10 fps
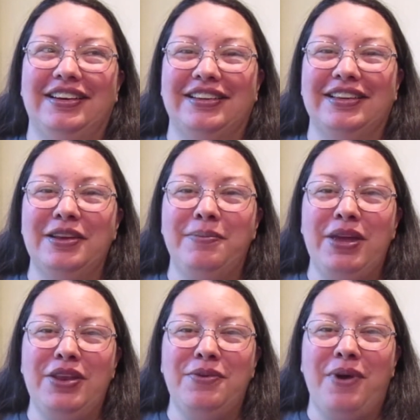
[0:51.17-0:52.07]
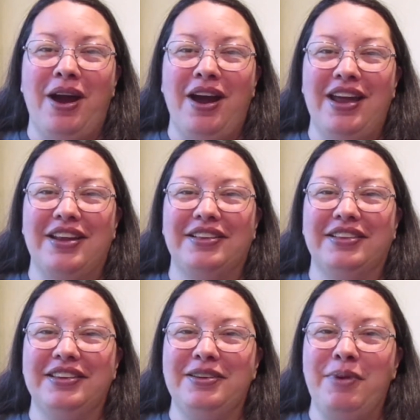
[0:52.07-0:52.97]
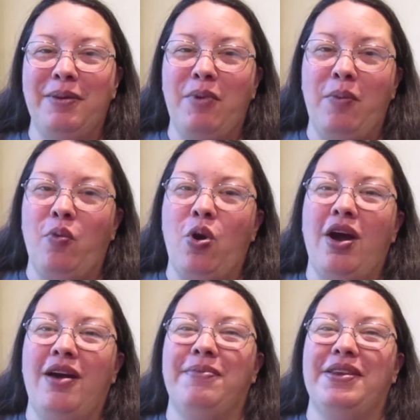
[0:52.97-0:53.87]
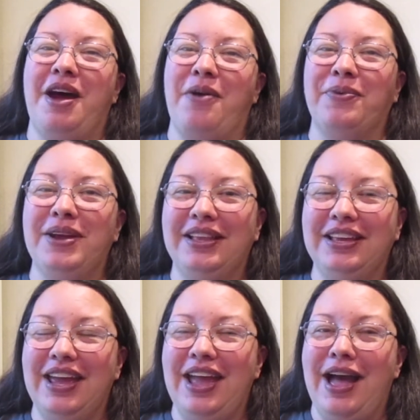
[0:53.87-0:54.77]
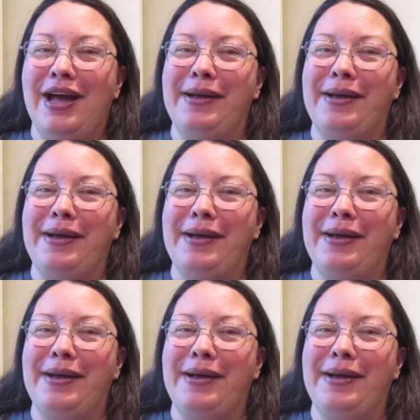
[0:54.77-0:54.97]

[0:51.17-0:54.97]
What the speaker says: a little bit noir and a little bit memoir, but not really.